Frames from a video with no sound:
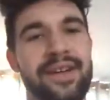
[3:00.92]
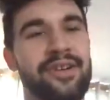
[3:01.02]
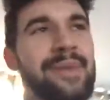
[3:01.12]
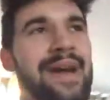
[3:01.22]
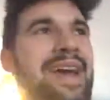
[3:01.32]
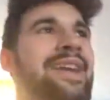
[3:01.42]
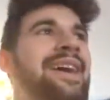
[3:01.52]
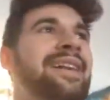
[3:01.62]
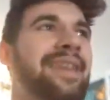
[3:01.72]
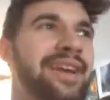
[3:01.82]
Lego, man.
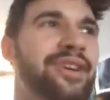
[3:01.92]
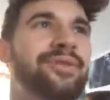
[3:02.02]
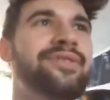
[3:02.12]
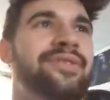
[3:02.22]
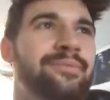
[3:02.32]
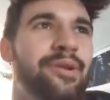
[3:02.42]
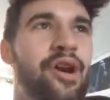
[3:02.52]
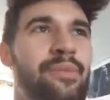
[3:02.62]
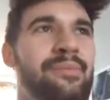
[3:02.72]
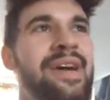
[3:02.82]
Lego is the
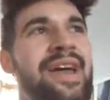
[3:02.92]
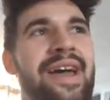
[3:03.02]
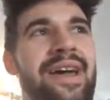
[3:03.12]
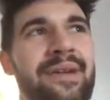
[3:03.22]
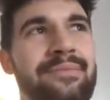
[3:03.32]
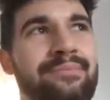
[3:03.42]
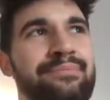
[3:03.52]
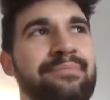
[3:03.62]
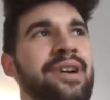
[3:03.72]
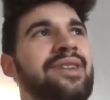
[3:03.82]
bomb,
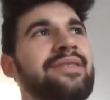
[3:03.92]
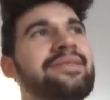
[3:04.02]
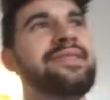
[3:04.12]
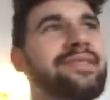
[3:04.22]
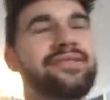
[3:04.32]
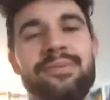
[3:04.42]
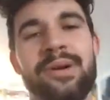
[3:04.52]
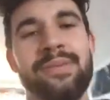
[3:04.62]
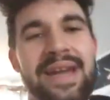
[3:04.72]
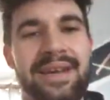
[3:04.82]
but it's not
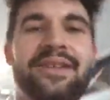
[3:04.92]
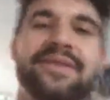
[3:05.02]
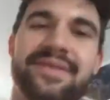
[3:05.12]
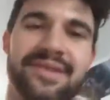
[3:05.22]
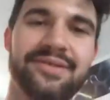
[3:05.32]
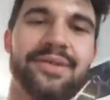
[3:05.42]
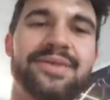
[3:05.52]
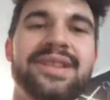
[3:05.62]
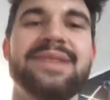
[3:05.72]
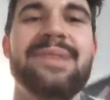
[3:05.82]
my main love. It's obviously